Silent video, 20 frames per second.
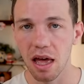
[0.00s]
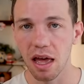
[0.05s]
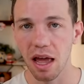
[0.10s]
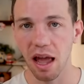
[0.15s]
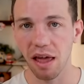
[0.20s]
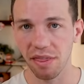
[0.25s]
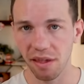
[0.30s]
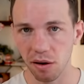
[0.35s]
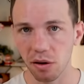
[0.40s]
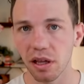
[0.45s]

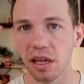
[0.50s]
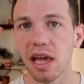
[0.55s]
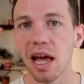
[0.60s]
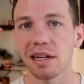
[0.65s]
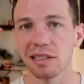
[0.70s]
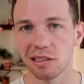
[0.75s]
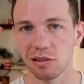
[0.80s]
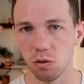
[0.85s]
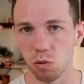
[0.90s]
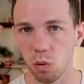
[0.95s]
And then
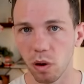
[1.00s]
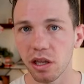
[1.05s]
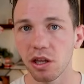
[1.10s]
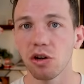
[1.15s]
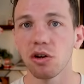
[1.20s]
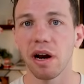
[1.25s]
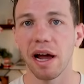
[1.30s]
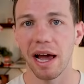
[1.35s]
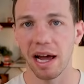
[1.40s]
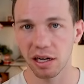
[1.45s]
yes, when
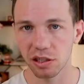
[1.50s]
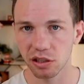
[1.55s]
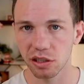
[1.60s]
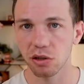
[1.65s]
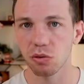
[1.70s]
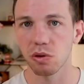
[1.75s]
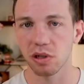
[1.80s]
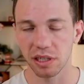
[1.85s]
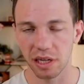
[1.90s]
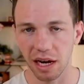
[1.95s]
you're actually
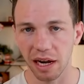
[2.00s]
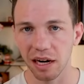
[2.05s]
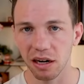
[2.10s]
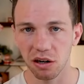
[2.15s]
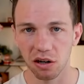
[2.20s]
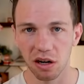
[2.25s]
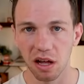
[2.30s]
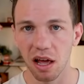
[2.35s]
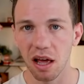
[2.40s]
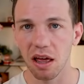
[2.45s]

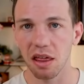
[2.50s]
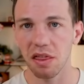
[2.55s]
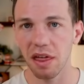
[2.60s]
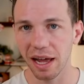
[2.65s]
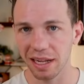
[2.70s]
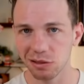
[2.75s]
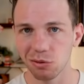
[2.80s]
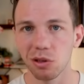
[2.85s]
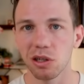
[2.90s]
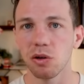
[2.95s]
retired,
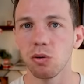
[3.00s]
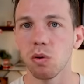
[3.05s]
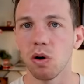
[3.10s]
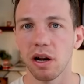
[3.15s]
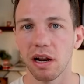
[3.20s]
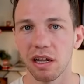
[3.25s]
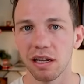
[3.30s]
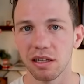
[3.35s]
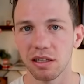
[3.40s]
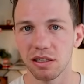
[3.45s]
that's when you
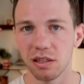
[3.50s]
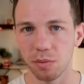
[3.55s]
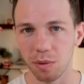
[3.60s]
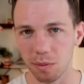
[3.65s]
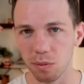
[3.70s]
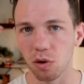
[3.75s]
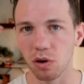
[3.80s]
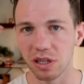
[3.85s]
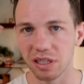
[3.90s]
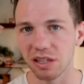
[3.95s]
want it to be
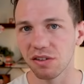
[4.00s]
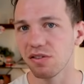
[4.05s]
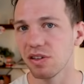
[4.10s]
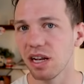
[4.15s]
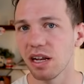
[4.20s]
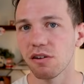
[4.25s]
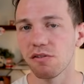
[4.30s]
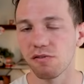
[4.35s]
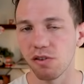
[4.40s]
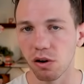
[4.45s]
more
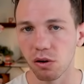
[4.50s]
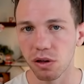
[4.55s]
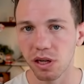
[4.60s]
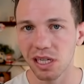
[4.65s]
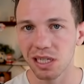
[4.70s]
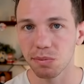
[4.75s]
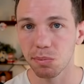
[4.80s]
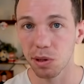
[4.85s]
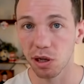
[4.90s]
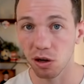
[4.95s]
dividend
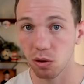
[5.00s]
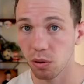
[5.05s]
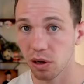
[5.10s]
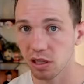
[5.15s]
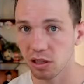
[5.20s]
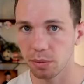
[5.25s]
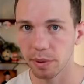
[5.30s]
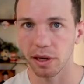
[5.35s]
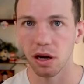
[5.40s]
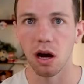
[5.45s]
focused, but you don't want
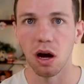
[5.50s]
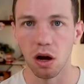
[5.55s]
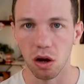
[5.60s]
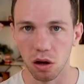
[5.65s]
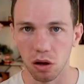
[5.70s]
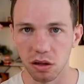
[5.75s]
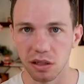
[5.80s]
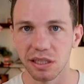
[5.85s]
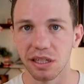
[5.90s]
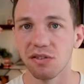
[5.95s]
it to be
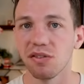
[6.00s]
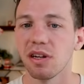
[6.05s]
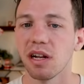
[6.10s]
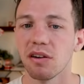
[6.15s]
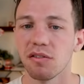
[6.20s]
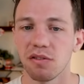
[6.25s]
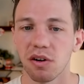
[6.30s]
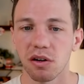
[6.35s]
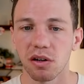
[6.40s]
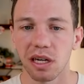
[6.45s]
all
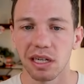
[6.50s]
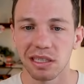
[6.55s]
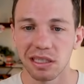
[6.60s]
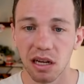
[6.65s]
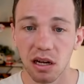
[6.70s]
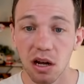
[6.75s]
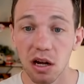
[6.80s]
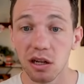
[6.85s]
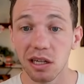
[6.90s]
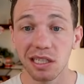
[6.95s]
dividend
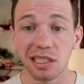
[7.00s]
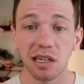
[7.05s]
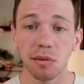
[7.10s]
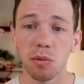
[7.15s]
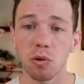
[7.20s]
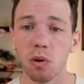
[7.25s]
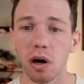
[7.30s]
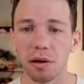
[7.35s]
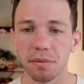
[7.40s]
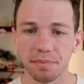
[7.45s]
focused. That's number one.